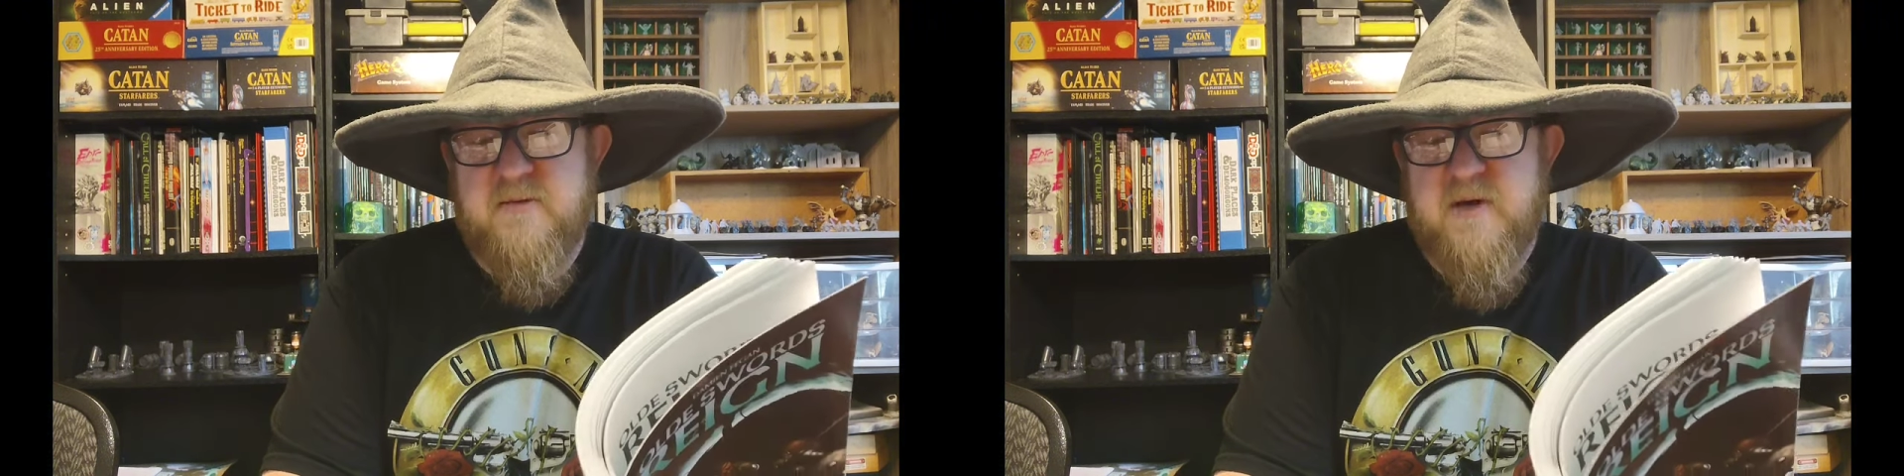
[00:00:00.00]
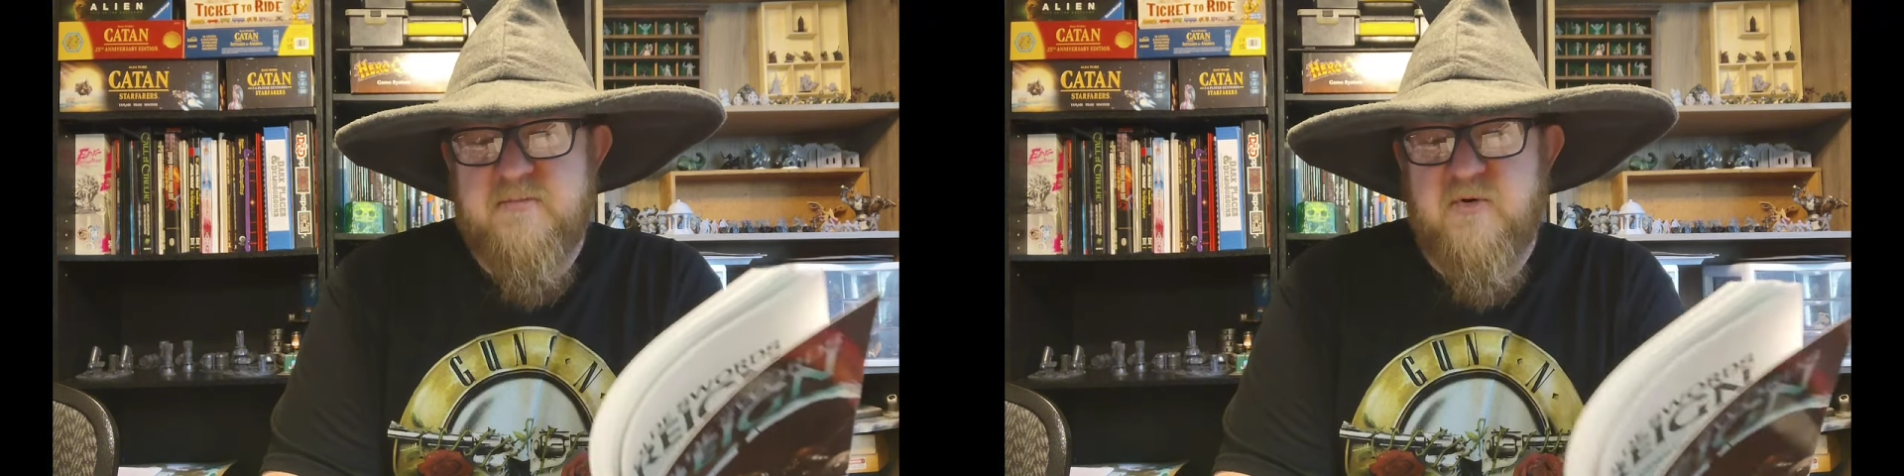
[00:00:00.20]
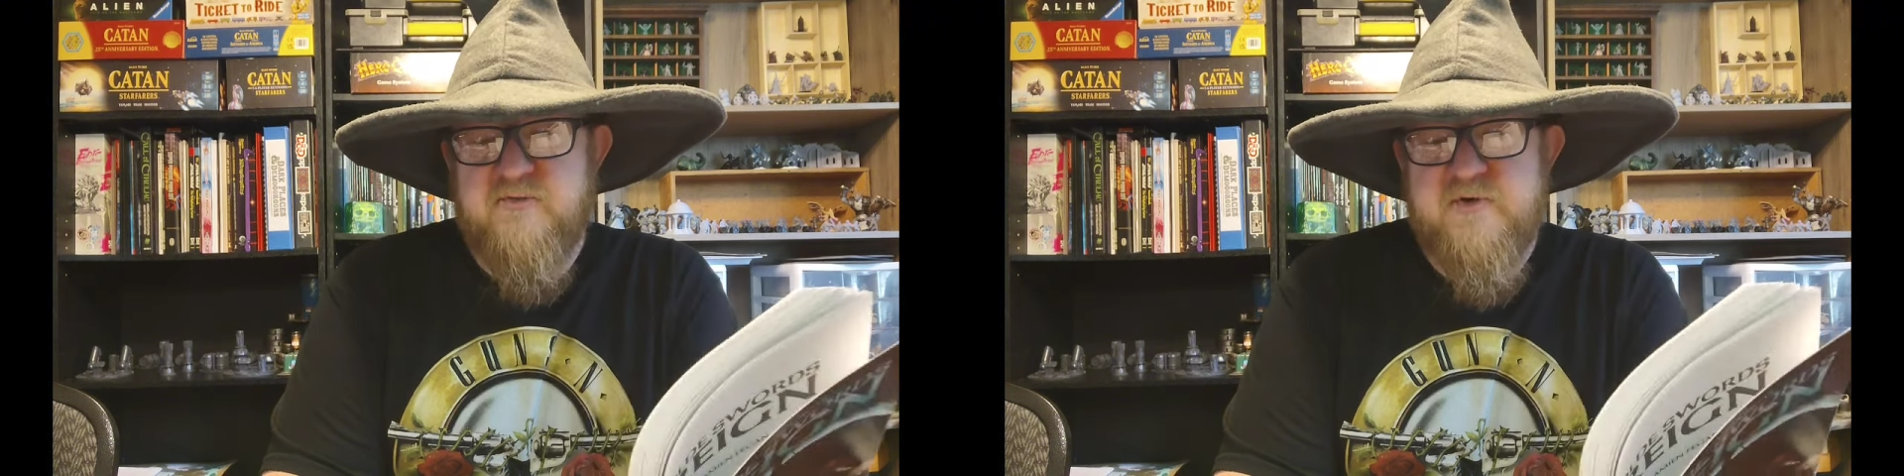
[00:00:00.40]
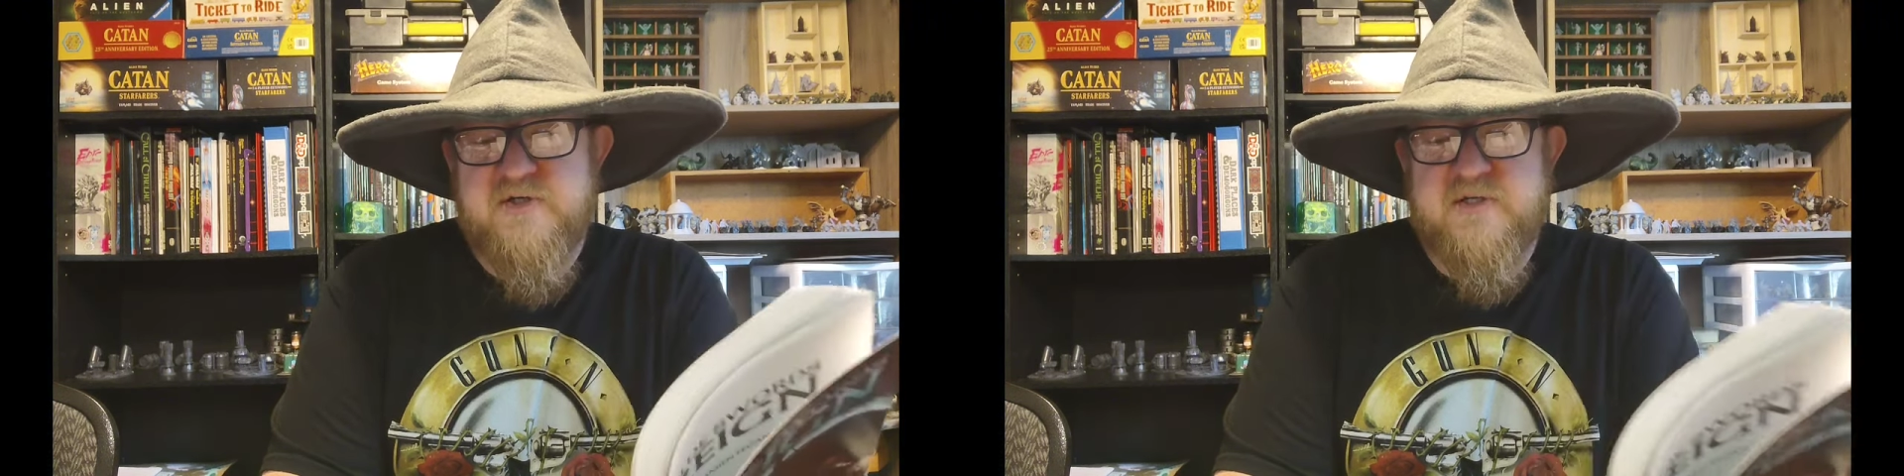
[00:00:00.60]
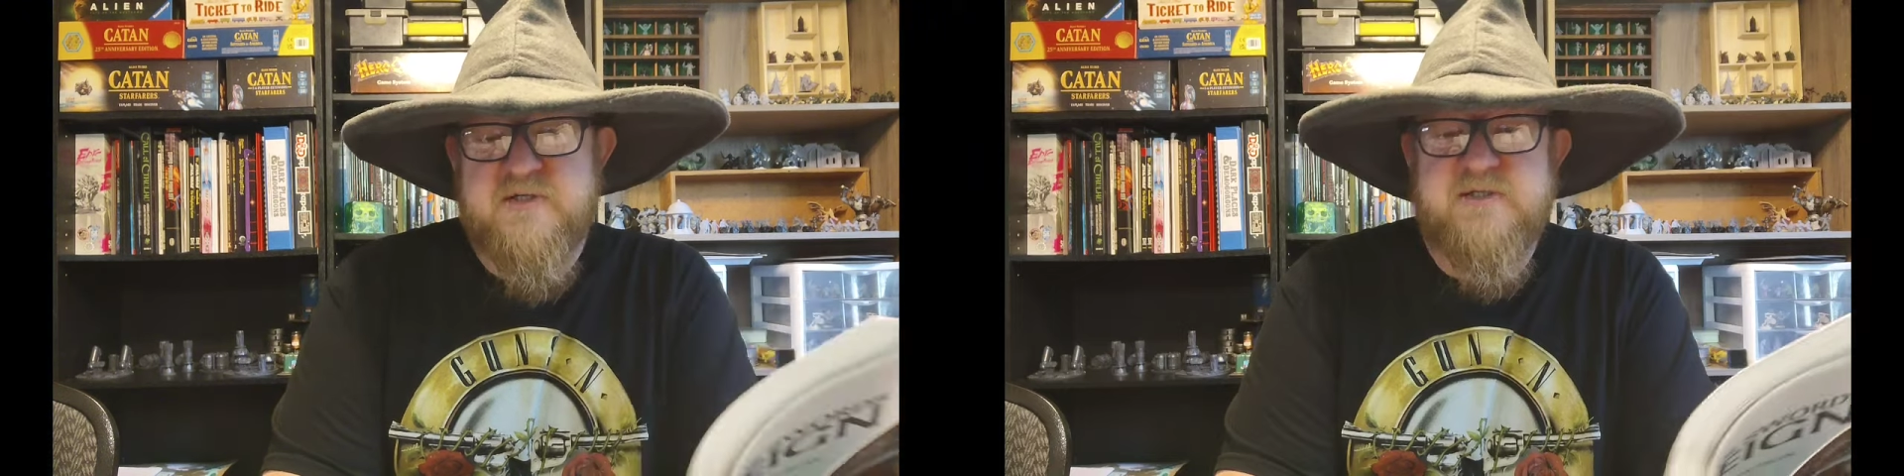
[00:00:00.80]
about
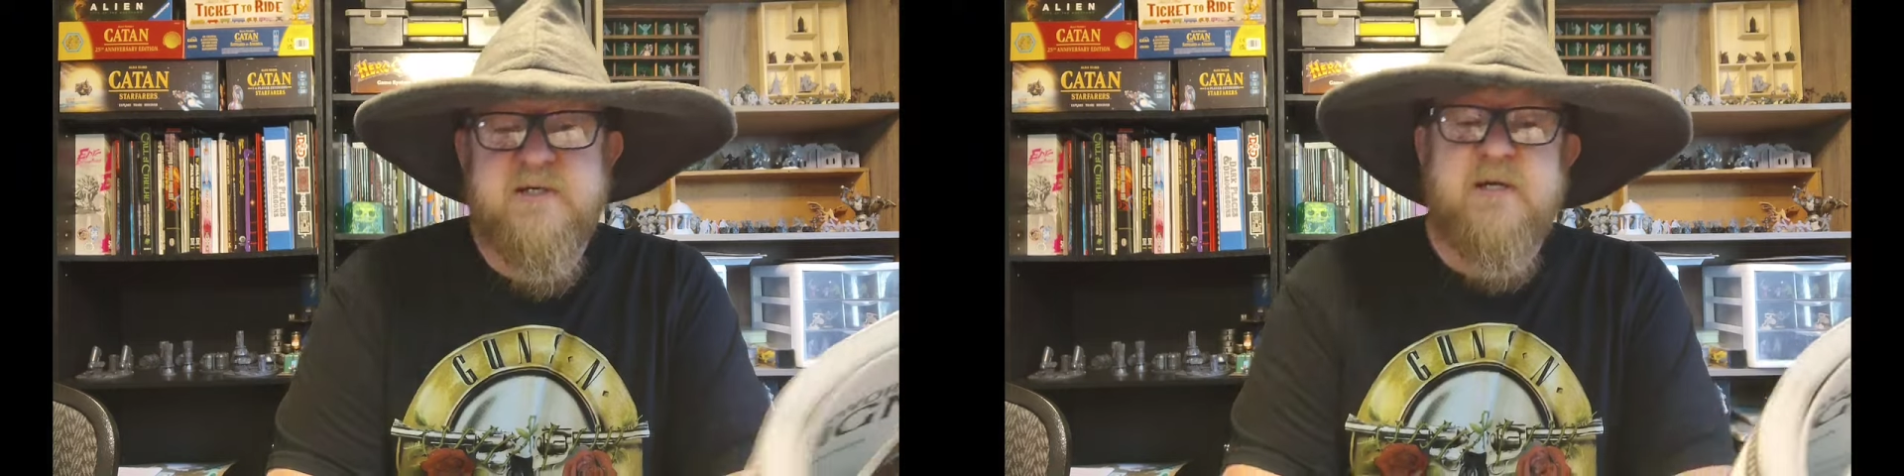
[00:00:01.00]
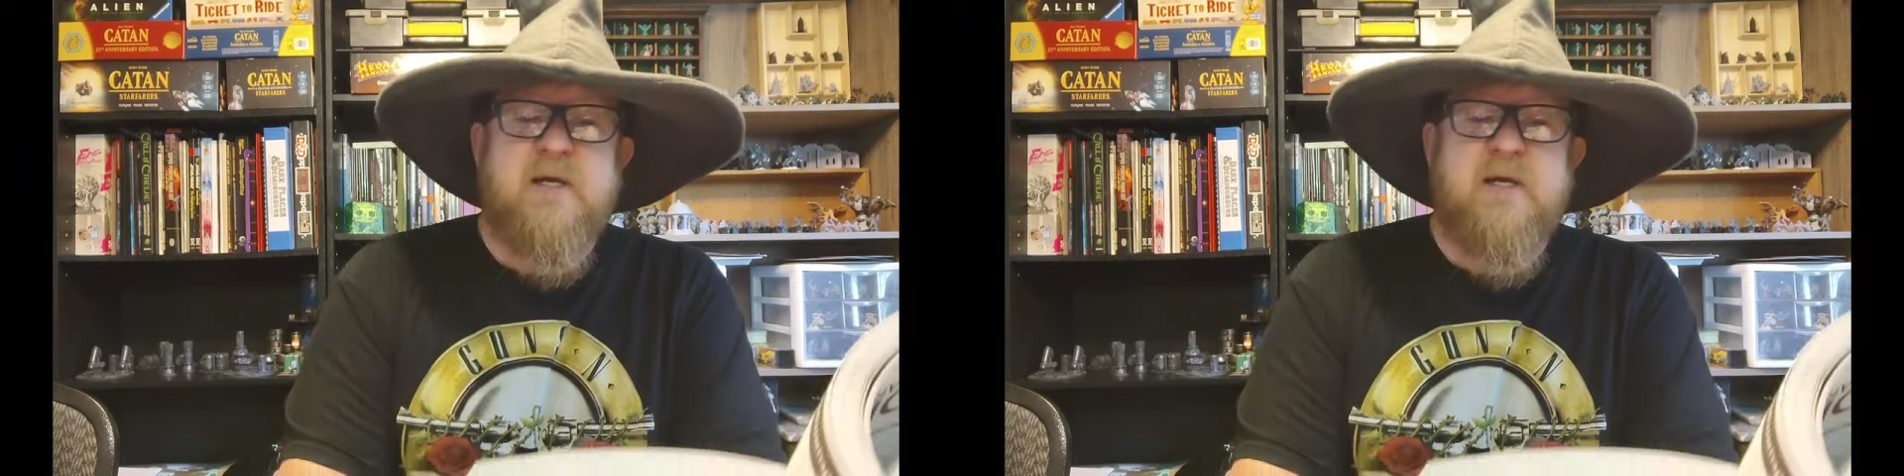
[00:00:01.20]
provisions.